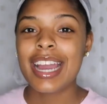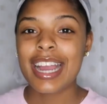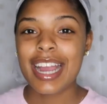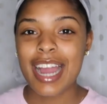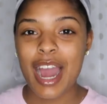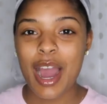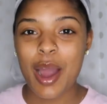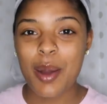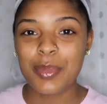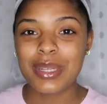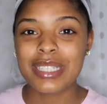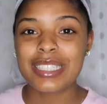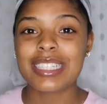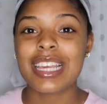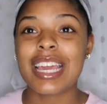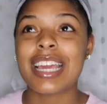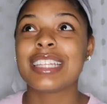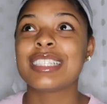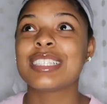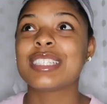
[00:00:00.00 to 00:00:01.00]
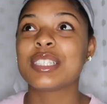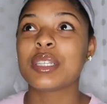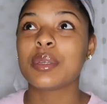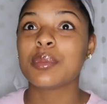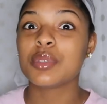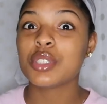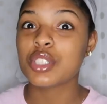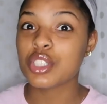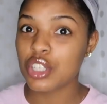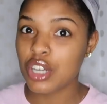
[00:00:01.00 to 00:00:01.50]
comment, and
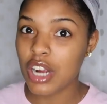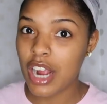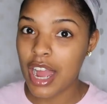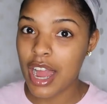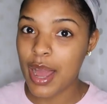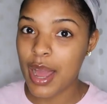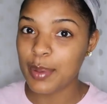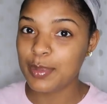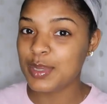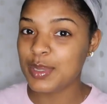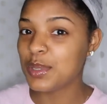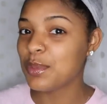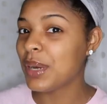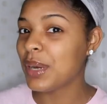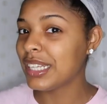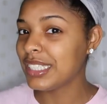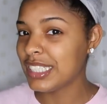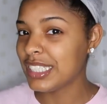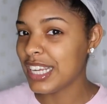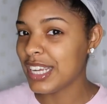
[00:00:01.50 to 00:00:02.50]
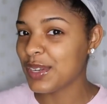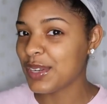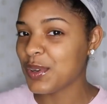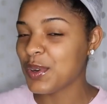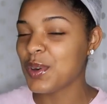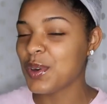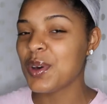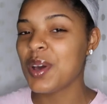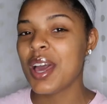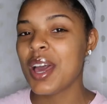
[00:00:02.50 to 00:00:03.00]
subscribe to my
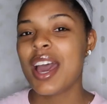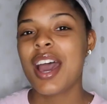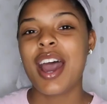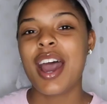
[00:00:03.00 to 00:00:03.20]
channel.